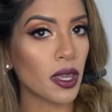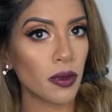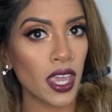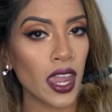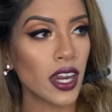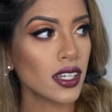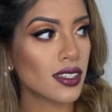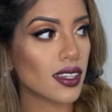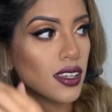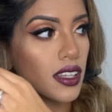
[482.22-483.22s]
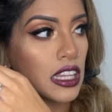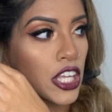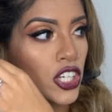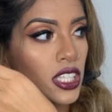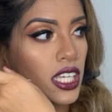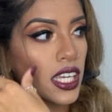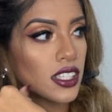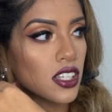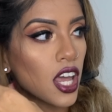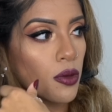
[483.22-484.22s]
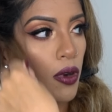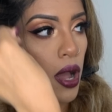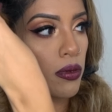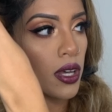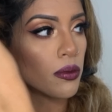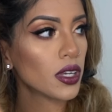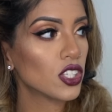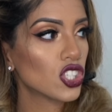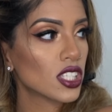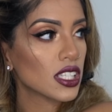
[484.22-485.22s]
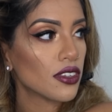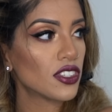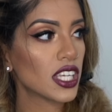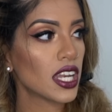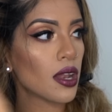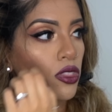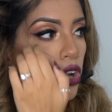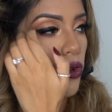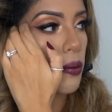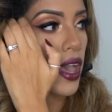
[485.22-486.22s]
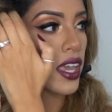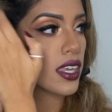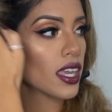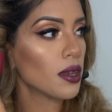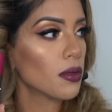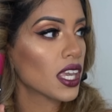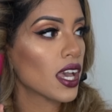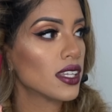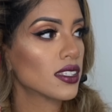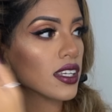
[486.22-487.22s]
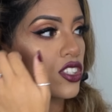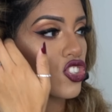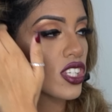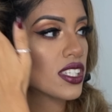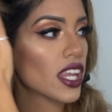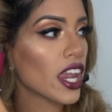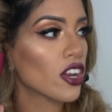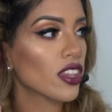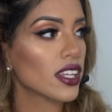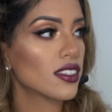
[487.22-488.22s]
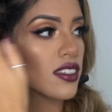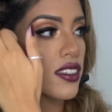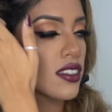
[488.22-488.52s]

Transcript: baby hairs, literally, it's not a problem. Just lift it and throw it back in because it's just air that's